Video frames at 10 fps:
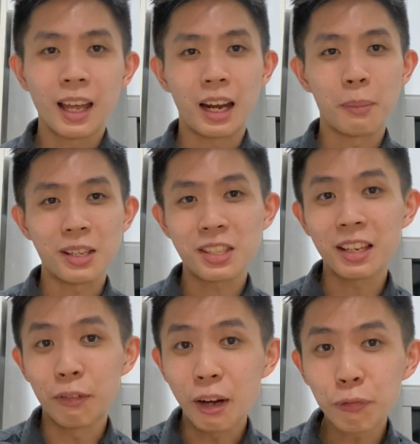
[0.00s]
and I must say
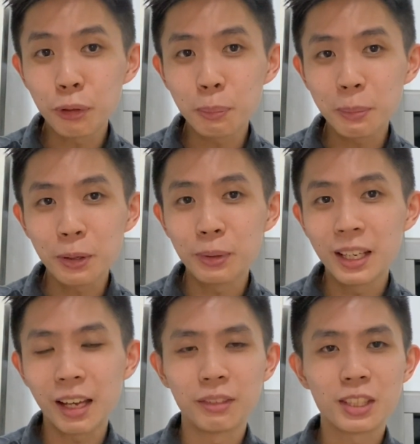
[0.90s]
that very few people
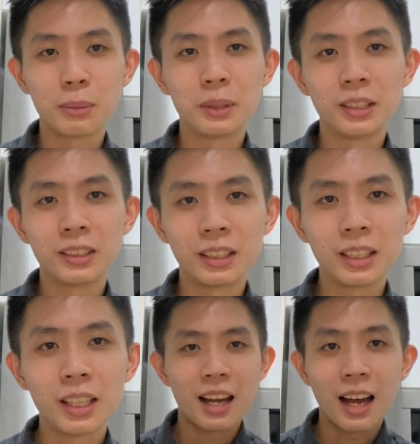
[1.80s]
really have this
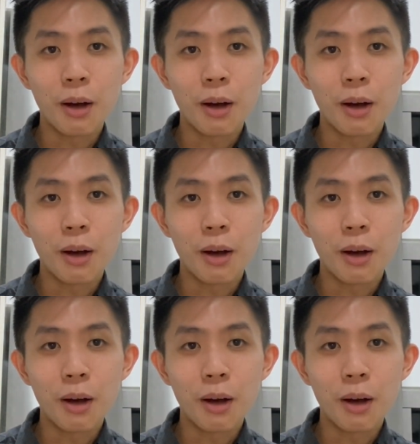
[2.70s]
ability,